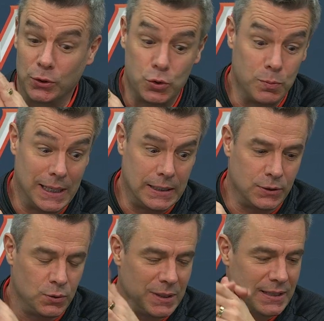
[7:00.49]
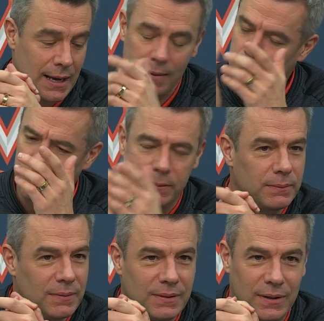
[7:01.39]
it too many, too many times, but
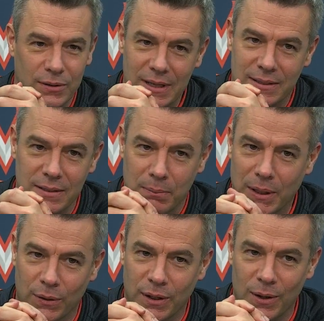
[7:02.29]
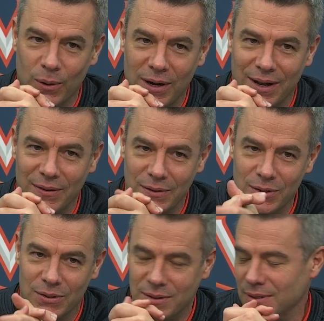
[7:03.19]
there, that's the bigger thing going on than
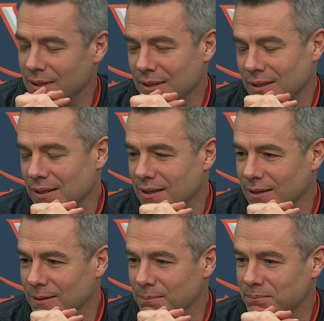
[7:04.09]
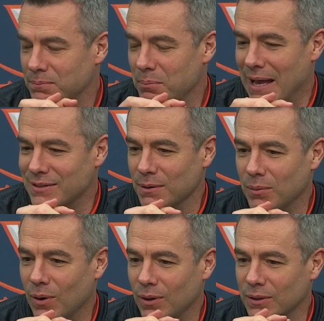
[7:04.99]
just
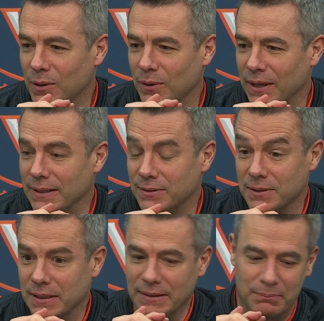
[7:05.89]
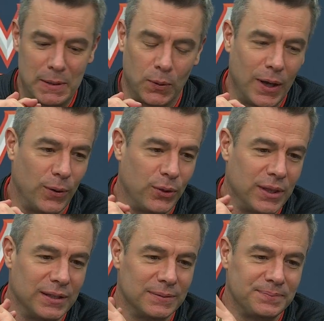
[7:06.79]
basketball and all that. It's getting people
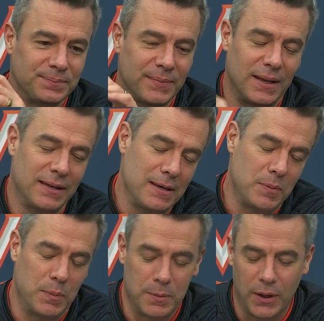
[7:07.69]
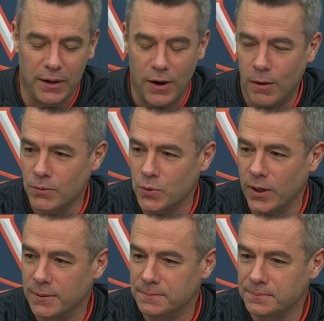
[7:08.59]
healthy and keeping people out of harm's way.